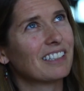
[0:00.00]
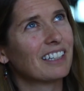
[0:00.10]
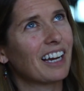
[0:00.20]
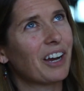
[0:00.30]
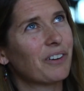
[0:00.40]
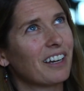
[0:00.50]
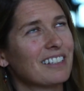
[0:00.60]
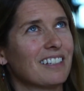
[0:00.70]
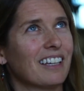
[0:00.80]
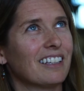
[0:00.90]
how would I
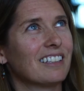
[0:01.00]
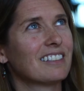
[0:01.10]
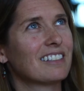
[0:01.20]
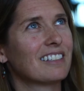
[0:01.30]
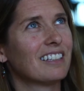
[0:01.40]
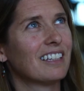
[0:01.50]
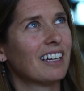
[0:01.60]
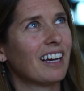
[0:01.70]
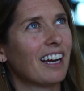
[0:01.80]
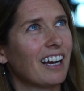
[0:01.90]
say this?
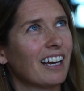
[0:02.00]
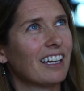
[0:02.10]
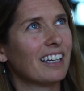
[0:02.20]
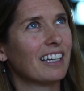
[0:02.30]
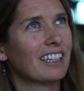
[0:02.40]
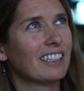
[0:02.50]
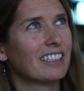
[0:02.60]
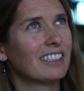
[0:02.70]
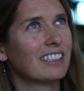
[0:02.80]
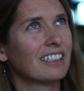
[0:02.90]
I,
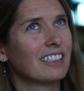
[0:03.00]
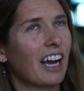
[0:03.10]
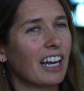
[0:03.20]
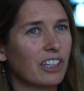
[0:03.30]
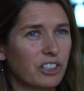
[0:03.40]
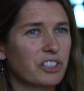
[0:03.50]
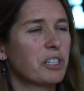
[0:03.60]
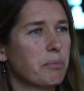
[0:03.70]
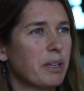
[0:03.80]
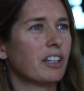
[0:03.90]
I learned
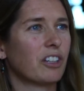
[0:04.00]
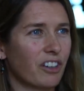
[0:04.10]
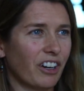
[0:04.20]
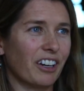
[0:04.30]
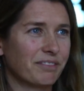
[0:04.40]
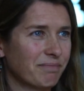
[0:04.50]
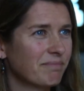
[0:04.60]
to be a learner